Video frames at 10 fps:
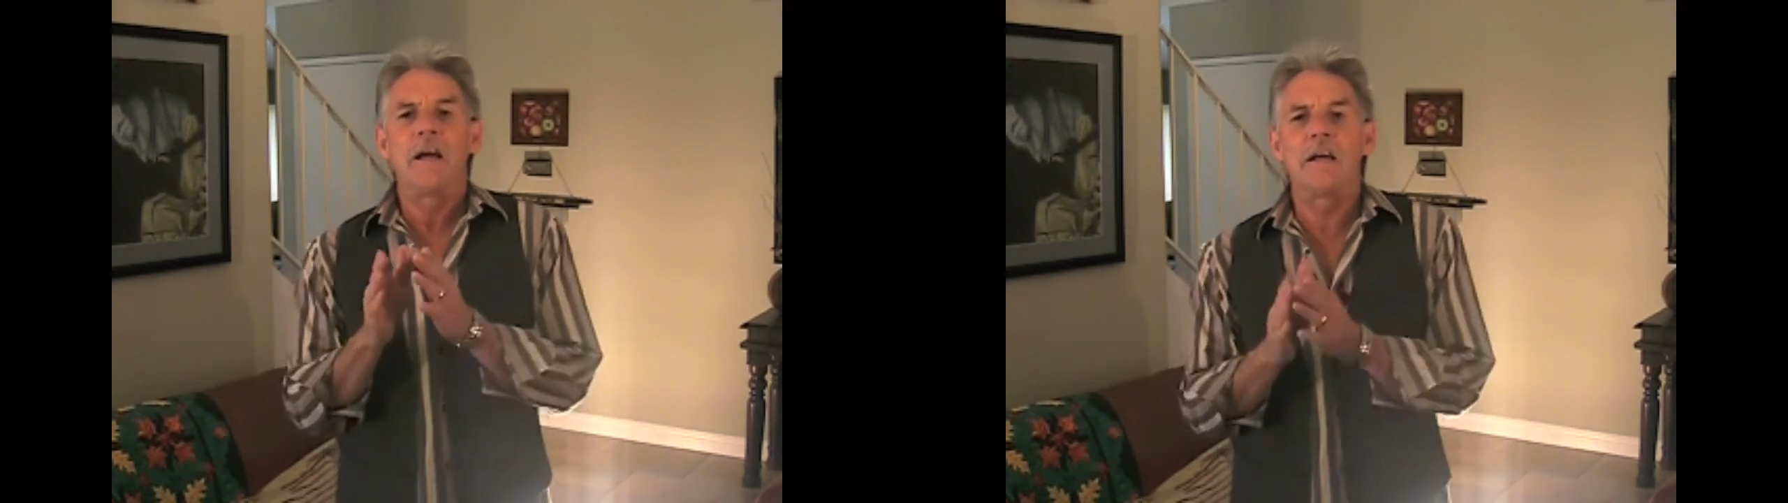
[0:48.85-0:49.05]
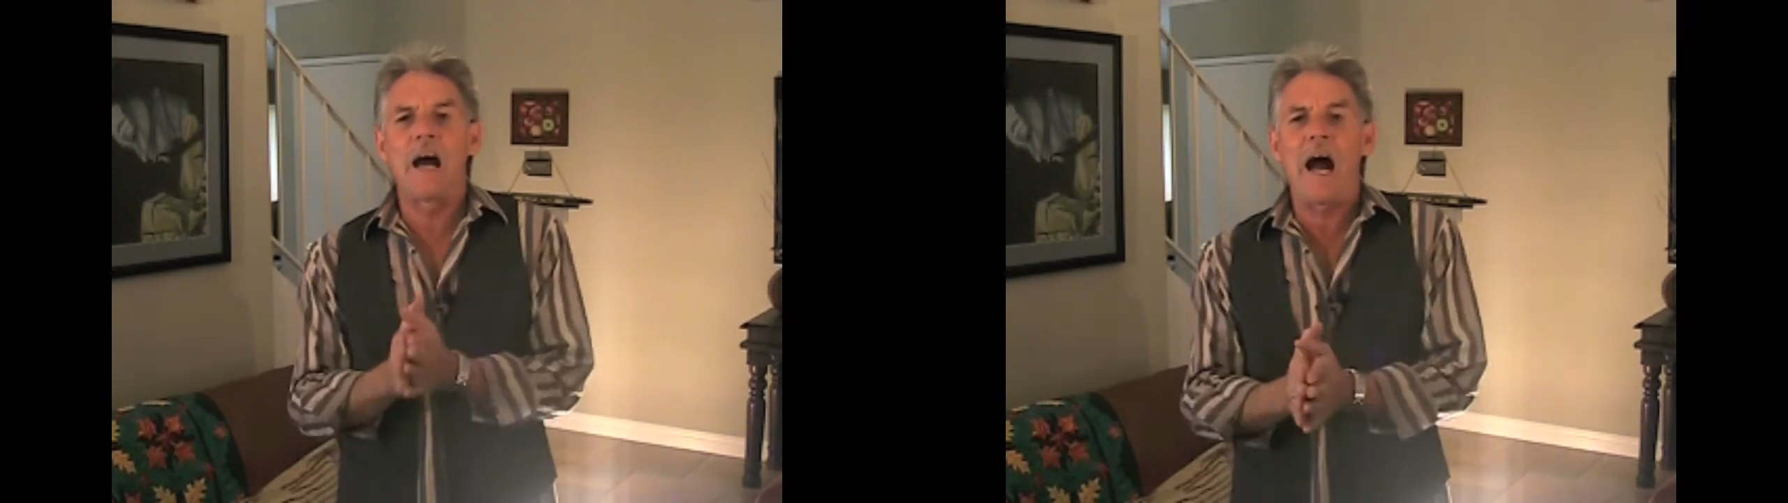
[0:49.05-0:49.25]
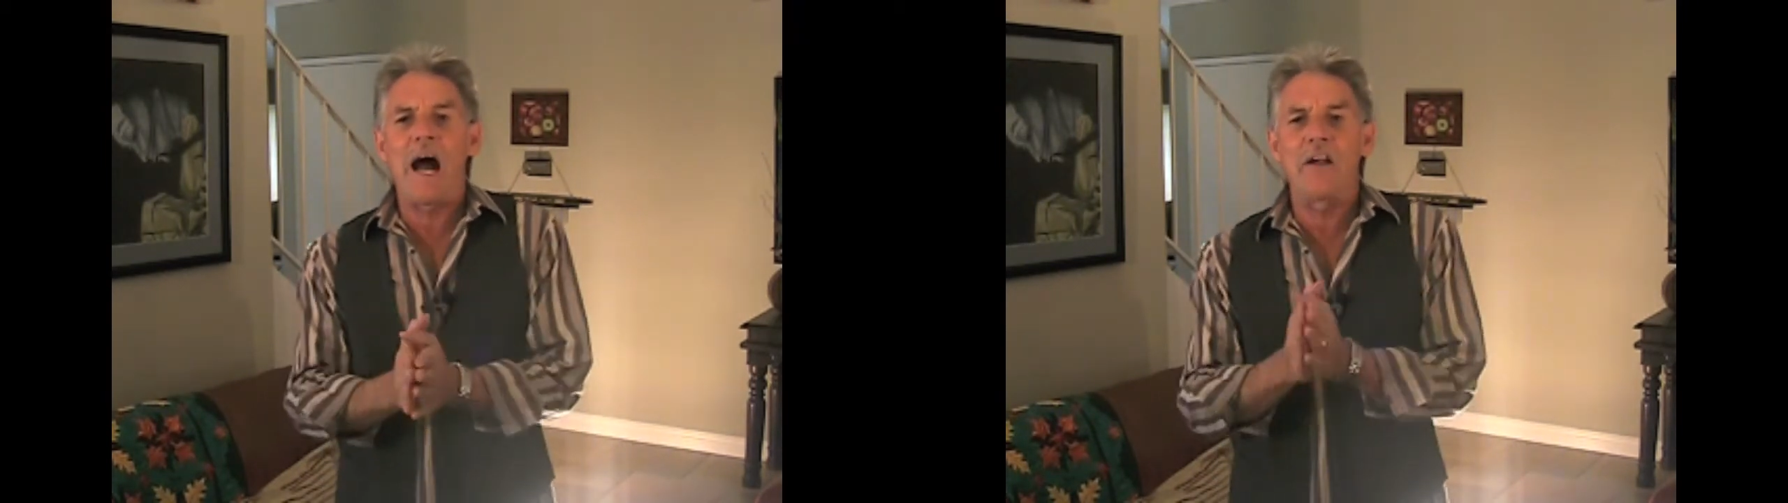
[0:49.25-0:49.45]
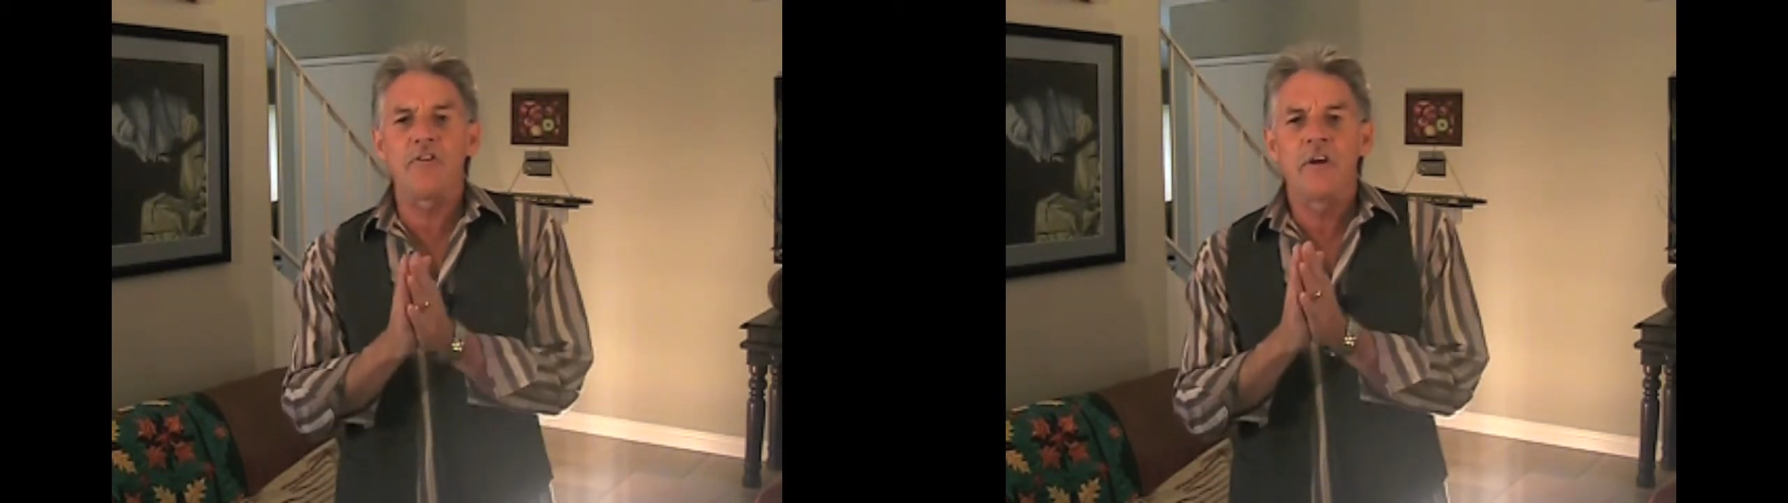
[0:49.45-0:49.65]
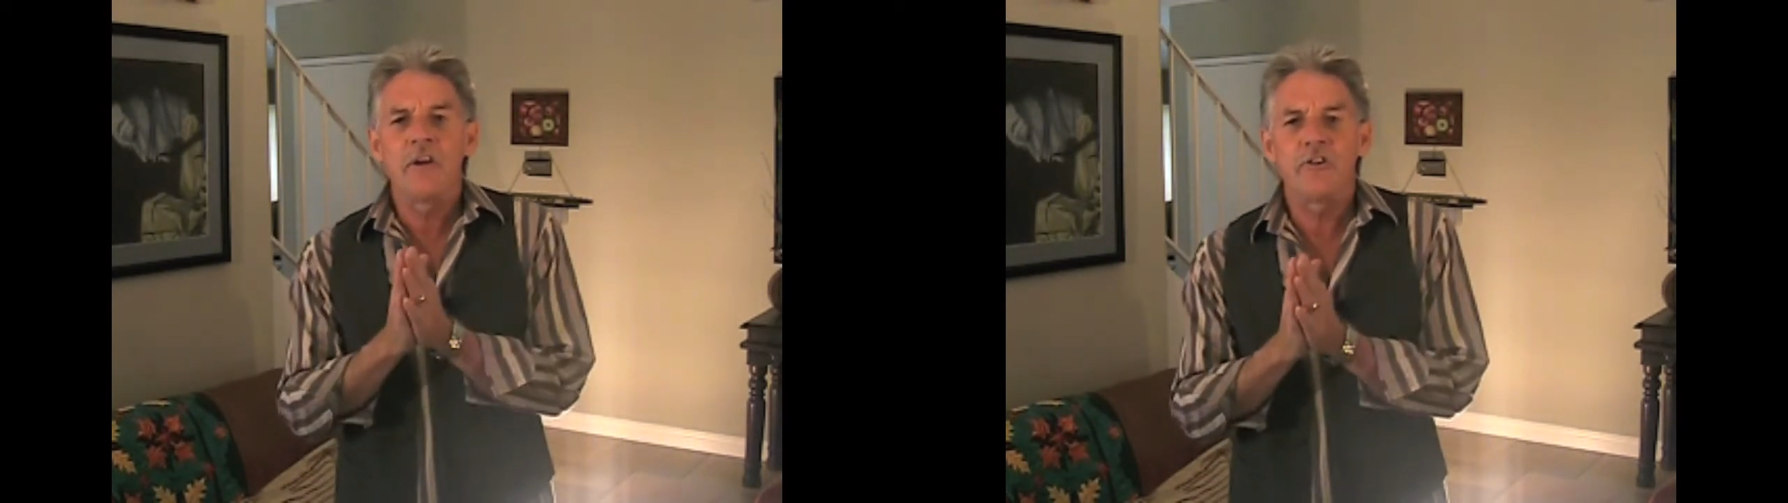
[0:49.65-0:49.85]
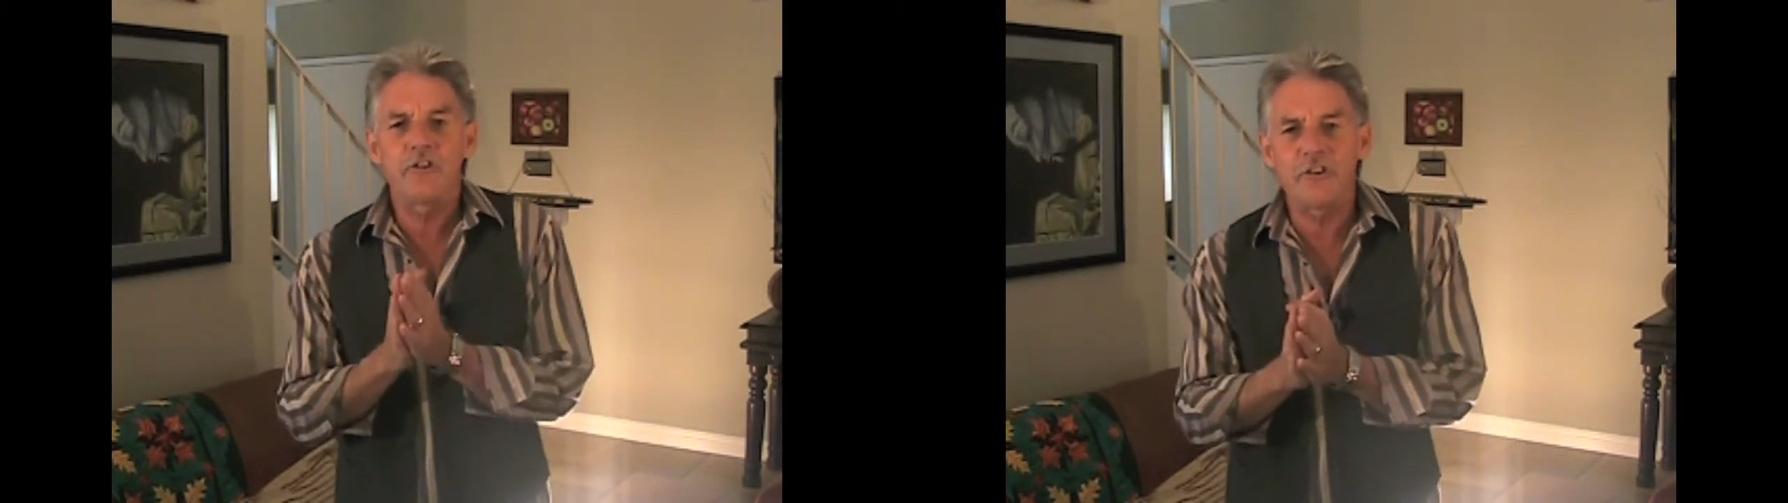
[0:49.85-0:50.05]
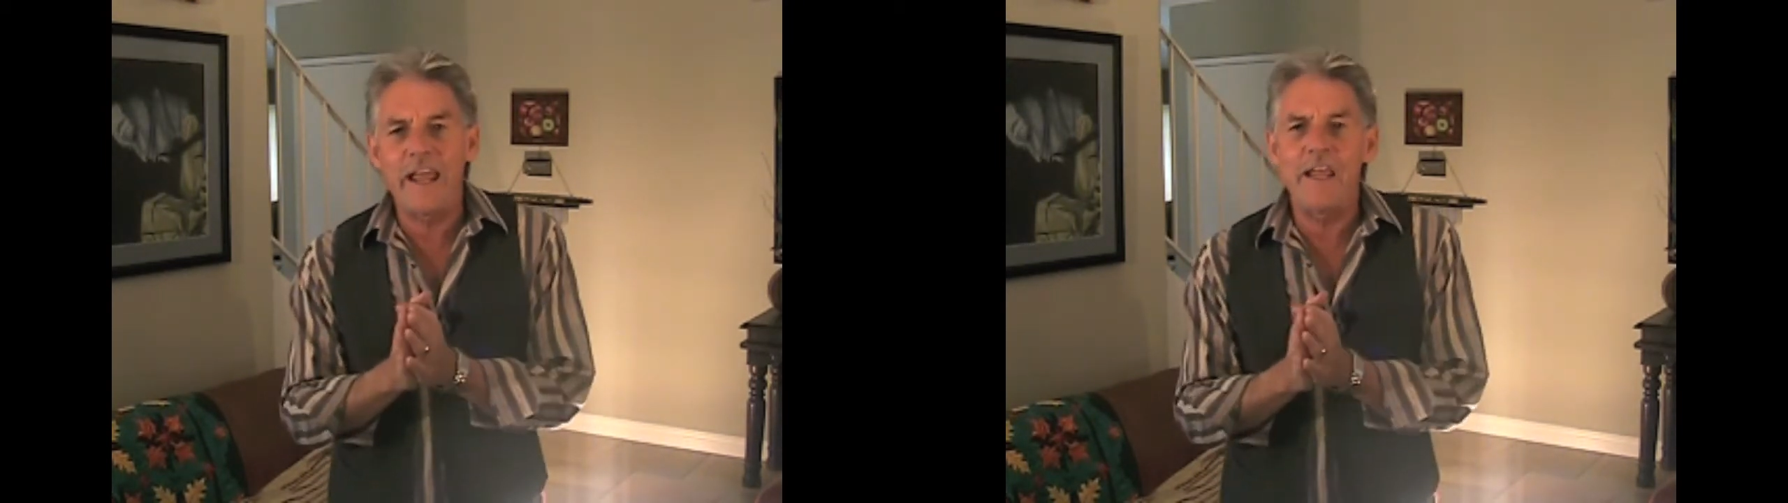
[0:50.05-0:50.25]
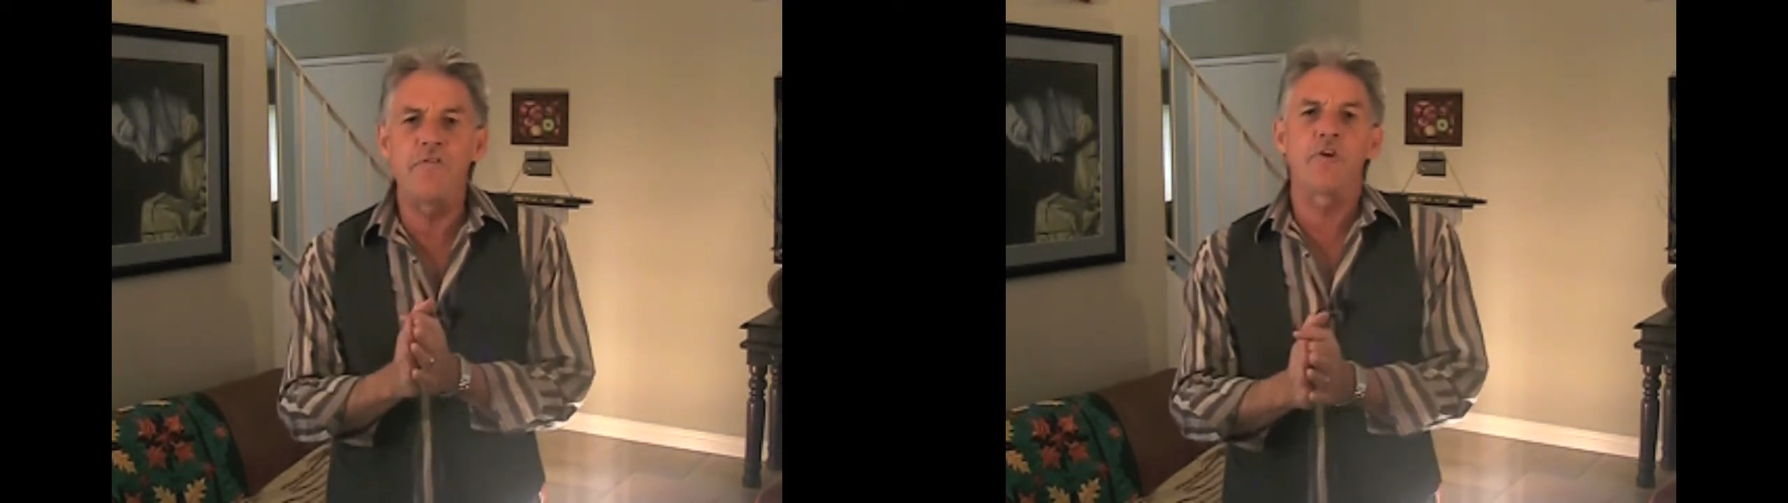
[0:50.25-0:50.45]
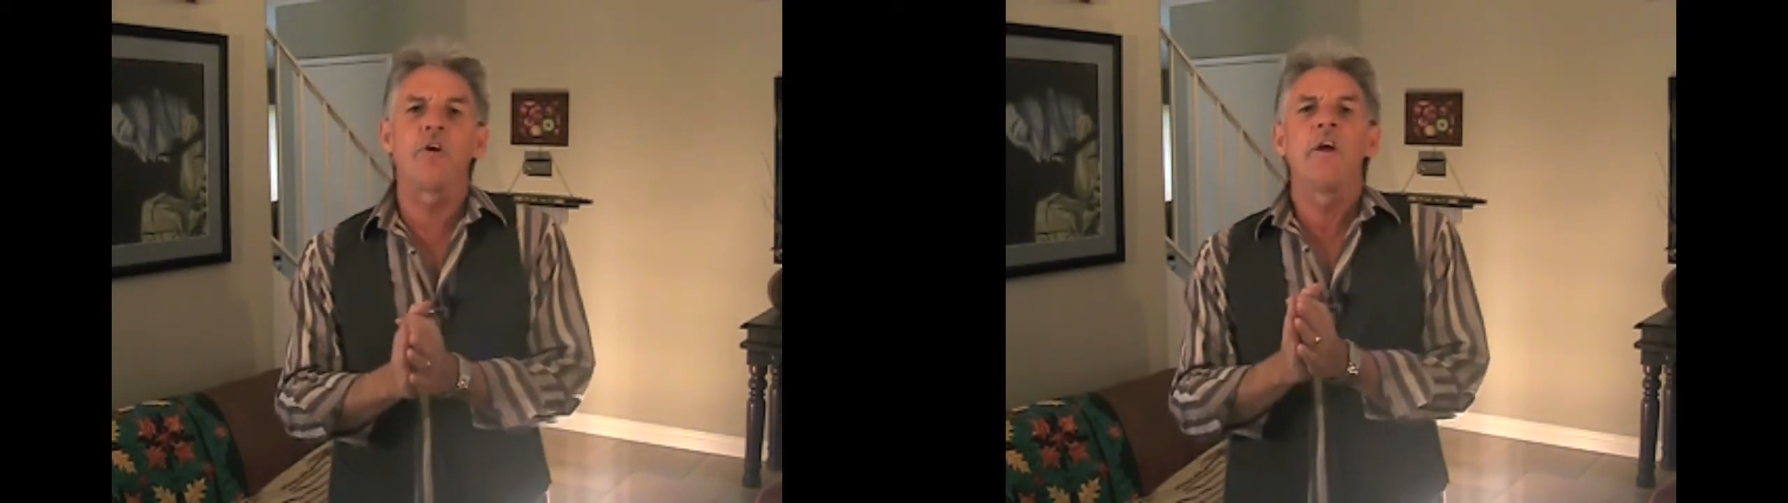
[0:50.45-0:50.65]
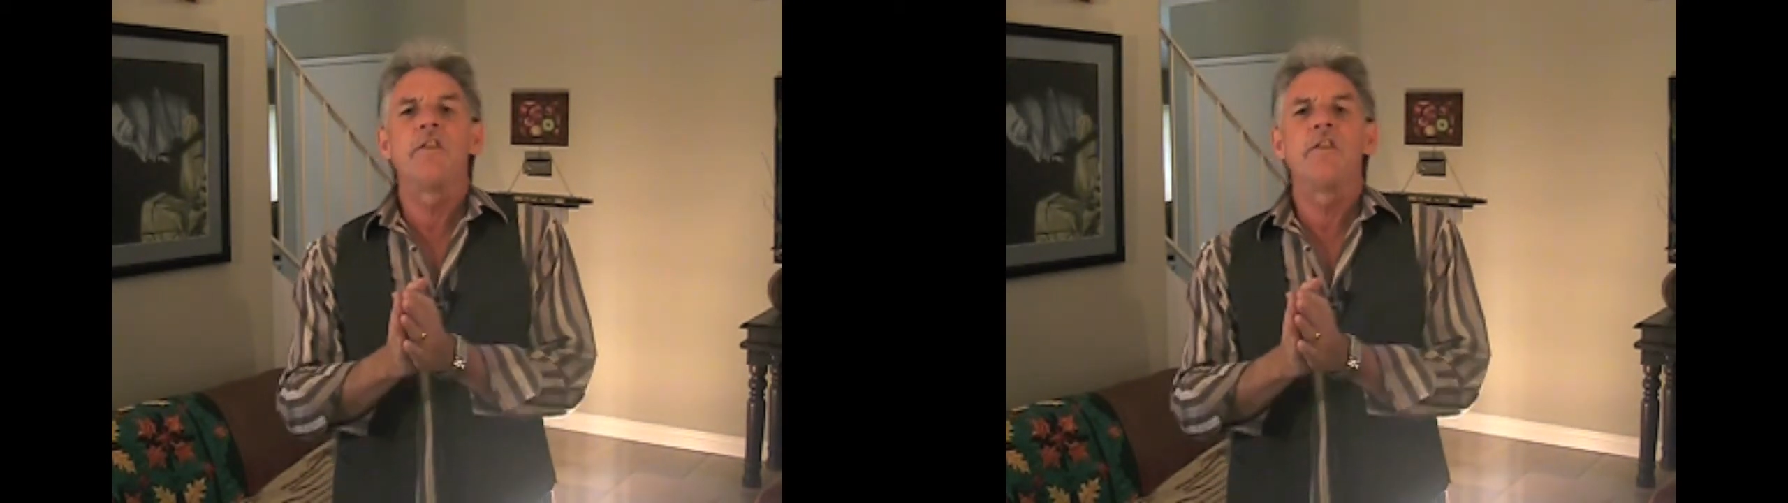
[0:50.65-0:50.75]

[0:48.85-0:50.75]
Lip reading: God's Savior,